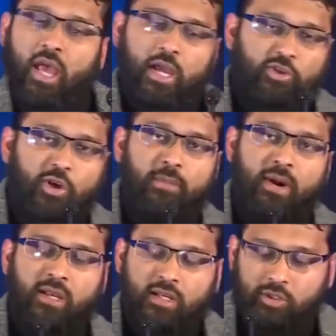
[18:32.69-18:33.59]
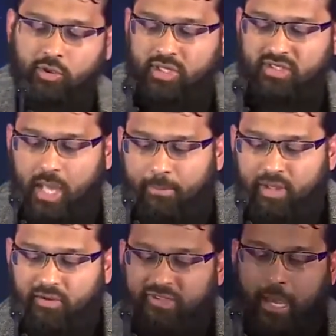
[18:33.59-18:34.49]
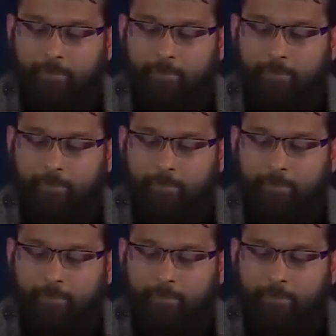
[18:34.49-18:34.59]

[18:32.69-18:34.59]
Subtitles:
And Juhayman is a good example of